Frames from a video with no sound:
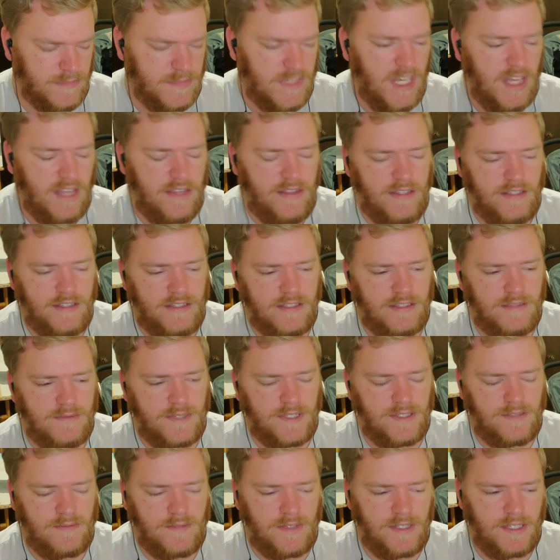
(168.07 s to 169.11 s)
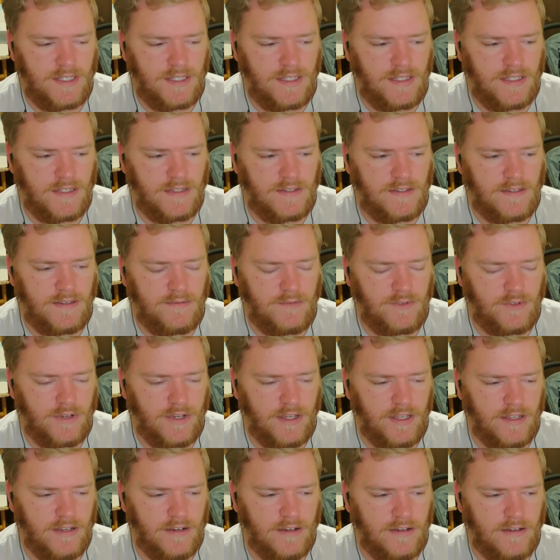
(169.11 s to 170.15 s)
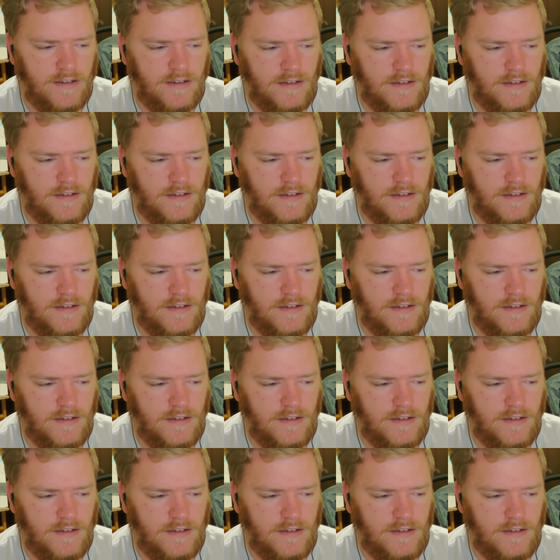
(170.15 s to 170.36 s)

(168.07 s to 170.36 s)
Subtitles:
Yeah, I think this must be the same trailer.